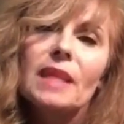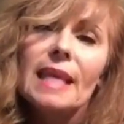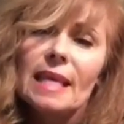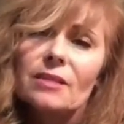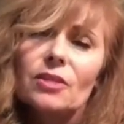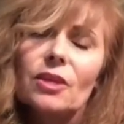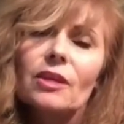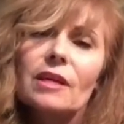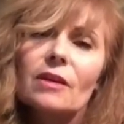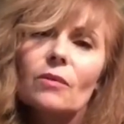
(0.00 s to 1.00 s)

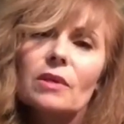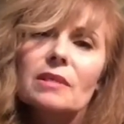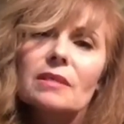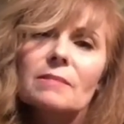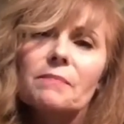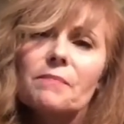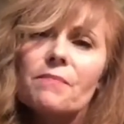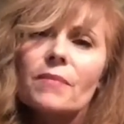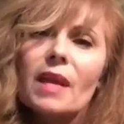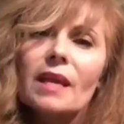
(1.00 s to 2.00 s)
cancer. It was
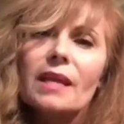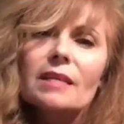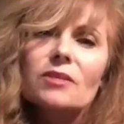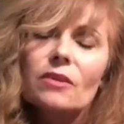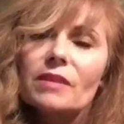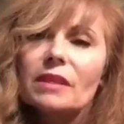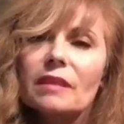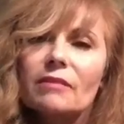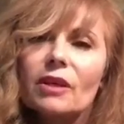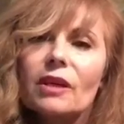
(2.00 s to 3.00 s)
cancer of the
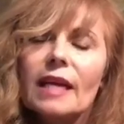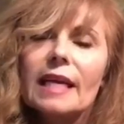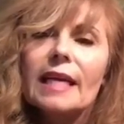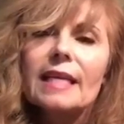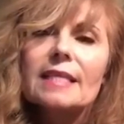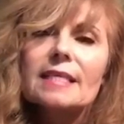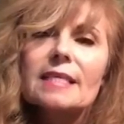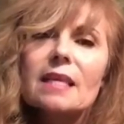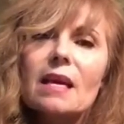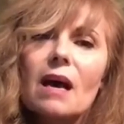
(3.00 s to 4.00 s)
liver, and
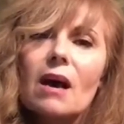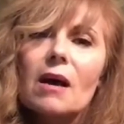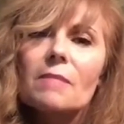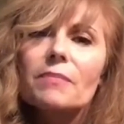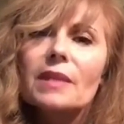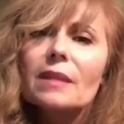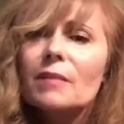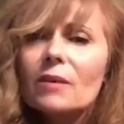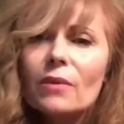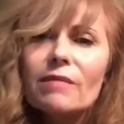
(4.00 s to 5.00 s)
the
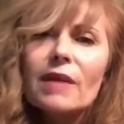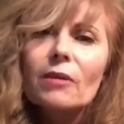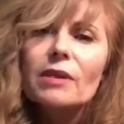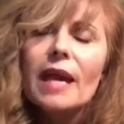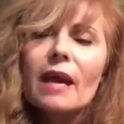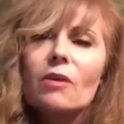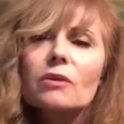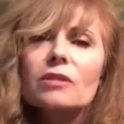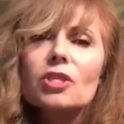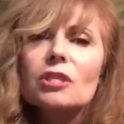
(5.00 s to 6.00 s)
minute we found
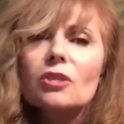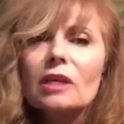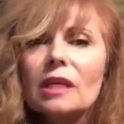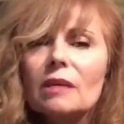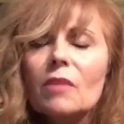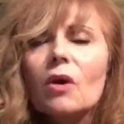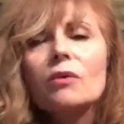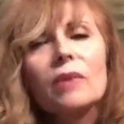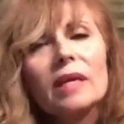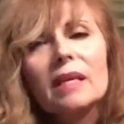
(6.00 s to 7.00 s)
out and she took chemo
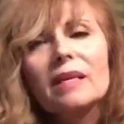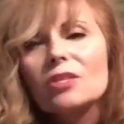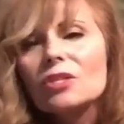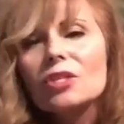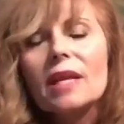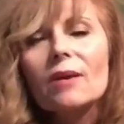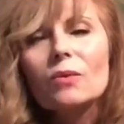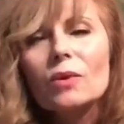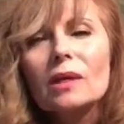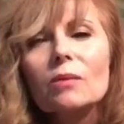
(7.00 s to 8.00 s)
and radiation, she got
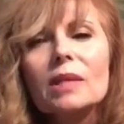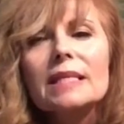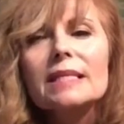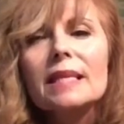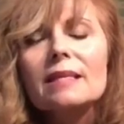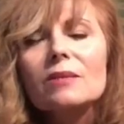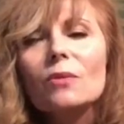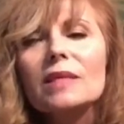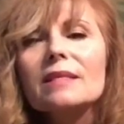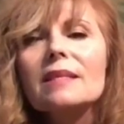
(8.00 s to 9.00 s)
really sick. So
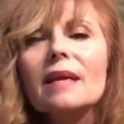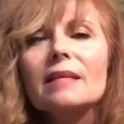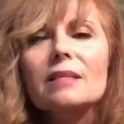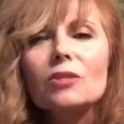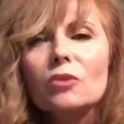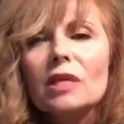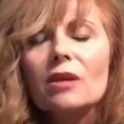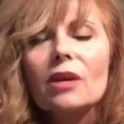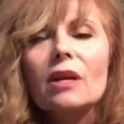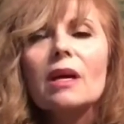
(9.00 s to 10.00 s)
we decided to
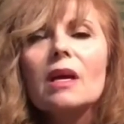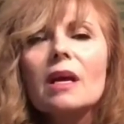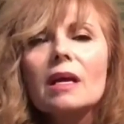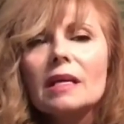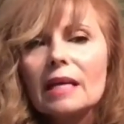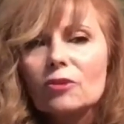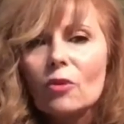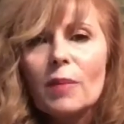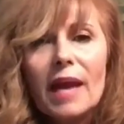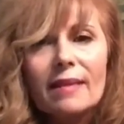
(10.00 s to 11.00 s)
treat her
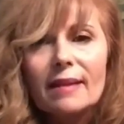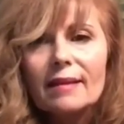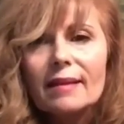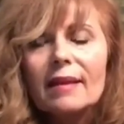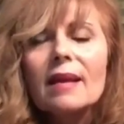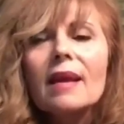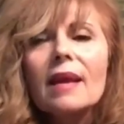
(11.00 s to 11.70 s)
naturopathically.